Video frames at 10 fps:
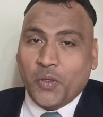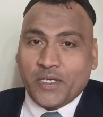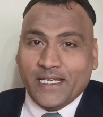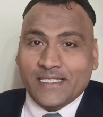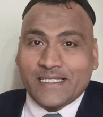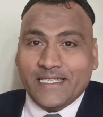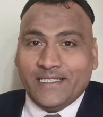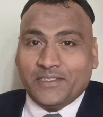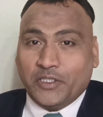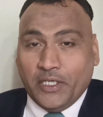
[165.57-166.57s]
who can see
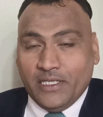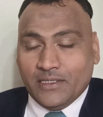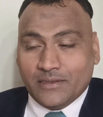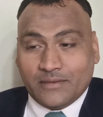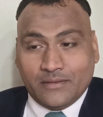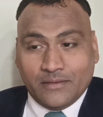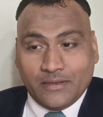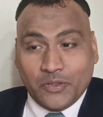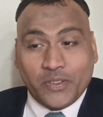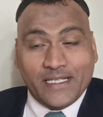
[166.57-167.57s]
the three,
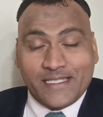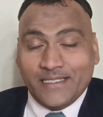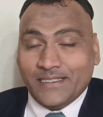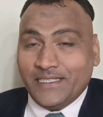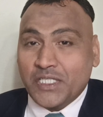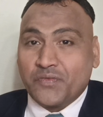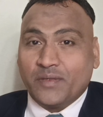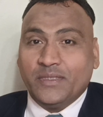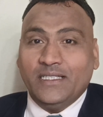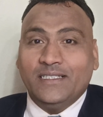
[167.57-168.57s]
who can see the things
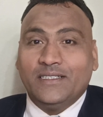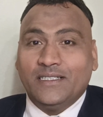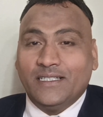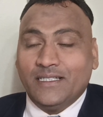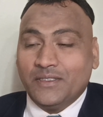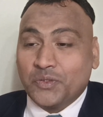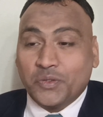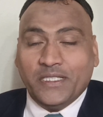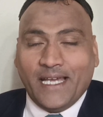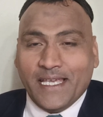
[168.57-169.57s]
from the
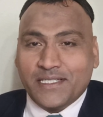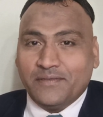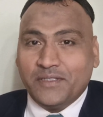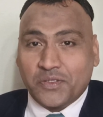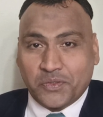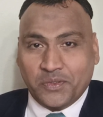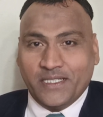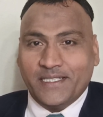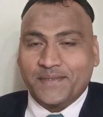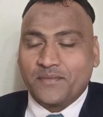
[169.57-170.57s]
through the eyes of the
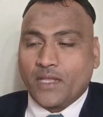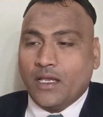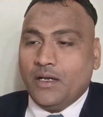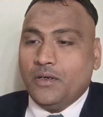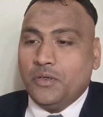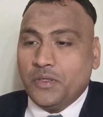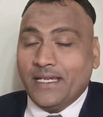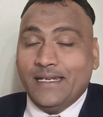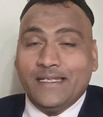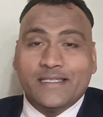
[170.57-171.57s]
student, who
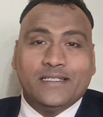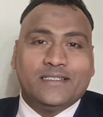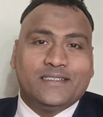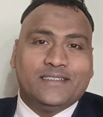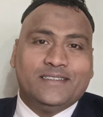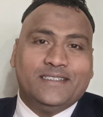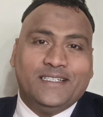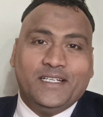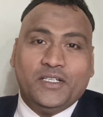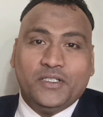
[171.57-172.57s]
can listen
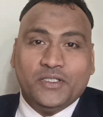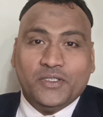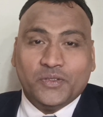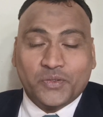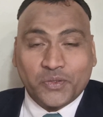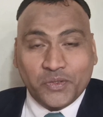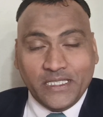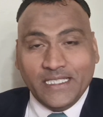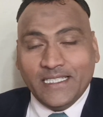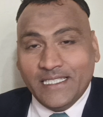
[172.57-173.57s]
through
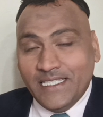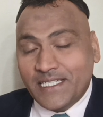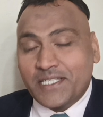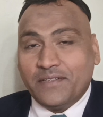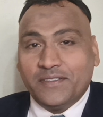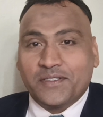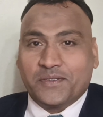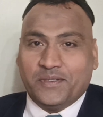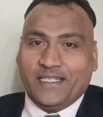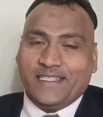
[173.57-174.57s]
the ears of the
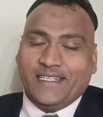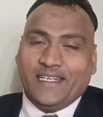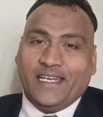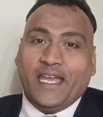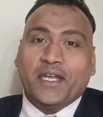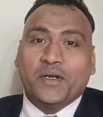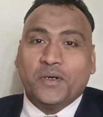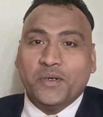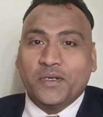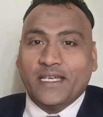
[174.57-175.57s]
student, and
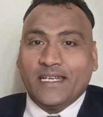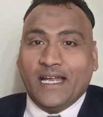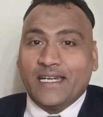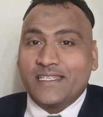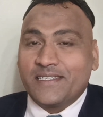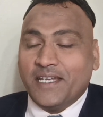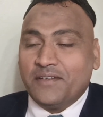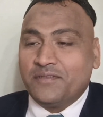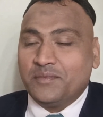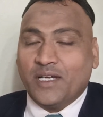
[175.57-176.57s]
who can
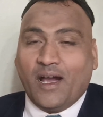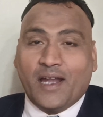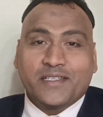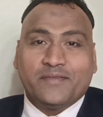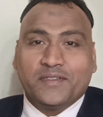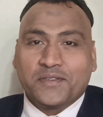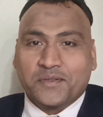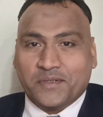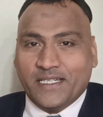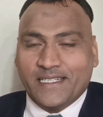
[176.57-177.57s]
understand from the hearts of the
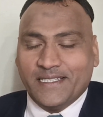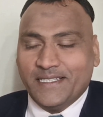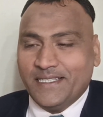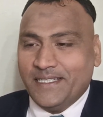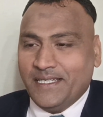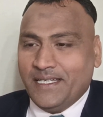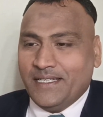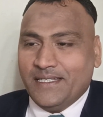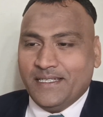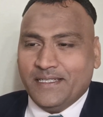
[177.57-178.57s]
student.
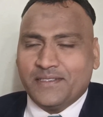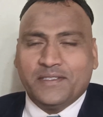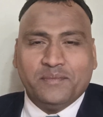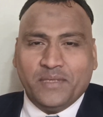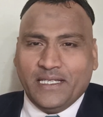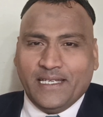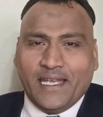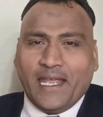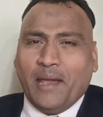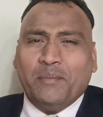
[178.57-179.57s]
Simply
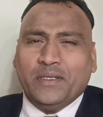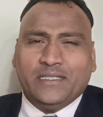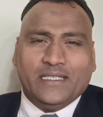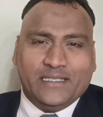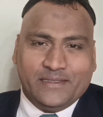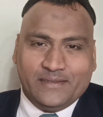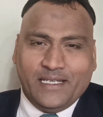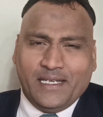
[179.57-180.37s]
an empathy,